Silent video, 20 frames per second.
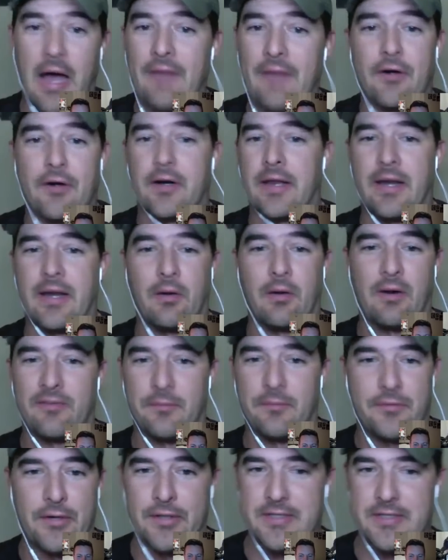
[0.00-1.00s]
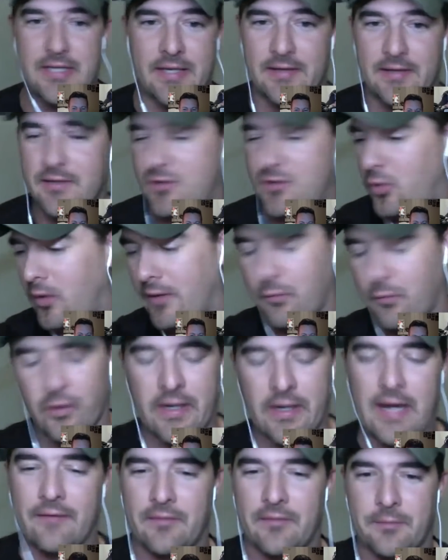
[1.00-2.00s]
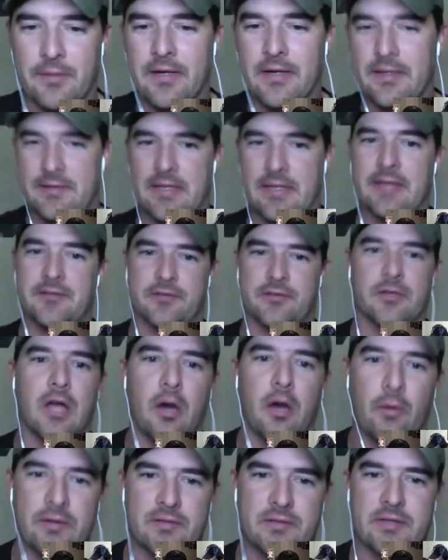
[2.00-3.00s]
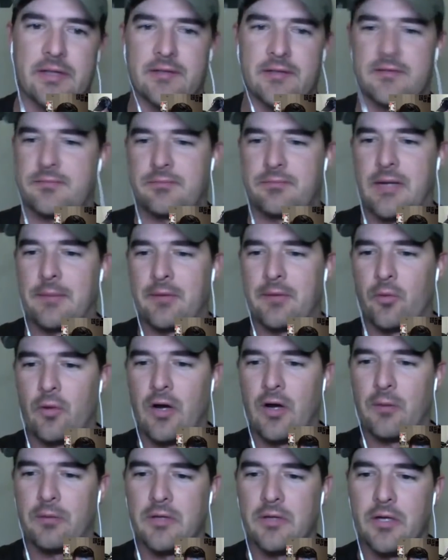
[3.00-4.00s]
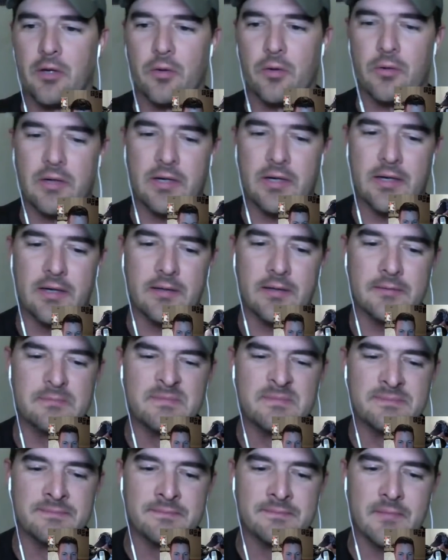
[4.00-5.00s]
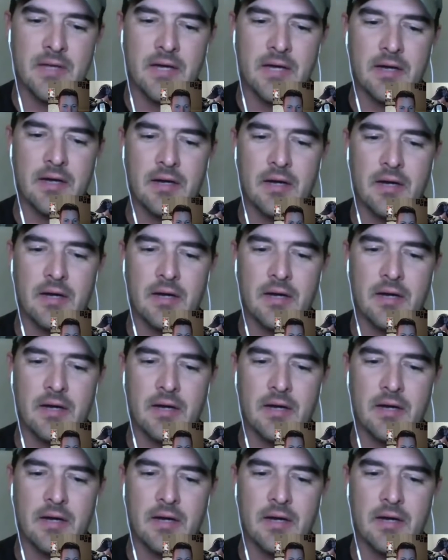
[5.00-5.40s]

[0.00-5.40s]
heard anywhere from thirteen to twenty, whatever. But it's it's low. It's it's probably well below uh, a